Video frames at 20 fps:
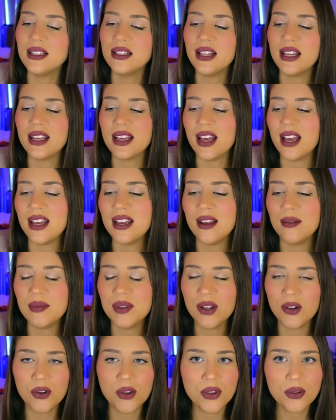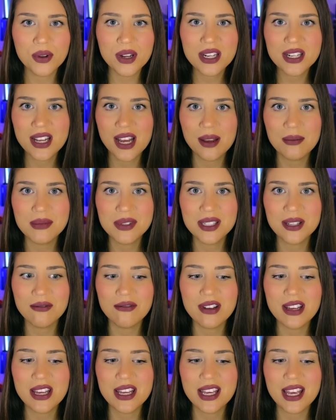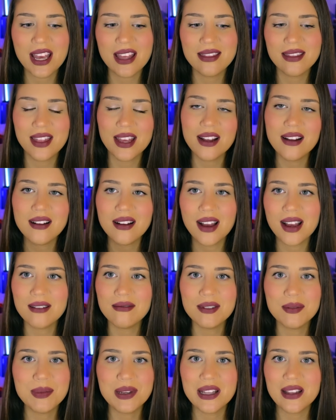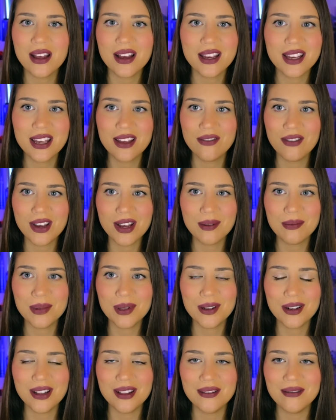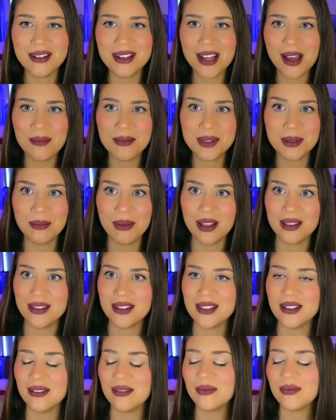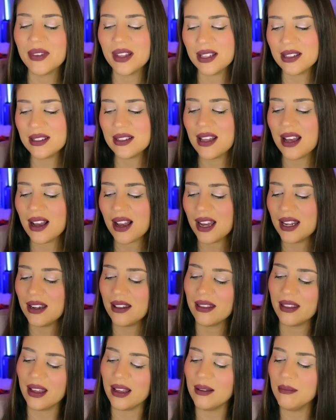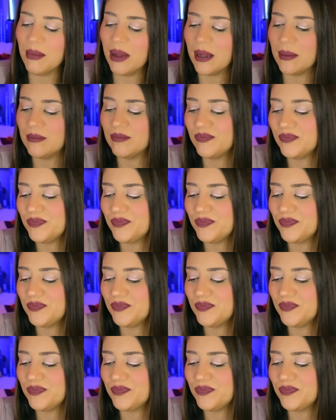like, I upload 3 times a week, and there I would be lucky if I uploaded 3 times a month, so it's that kind of thing. But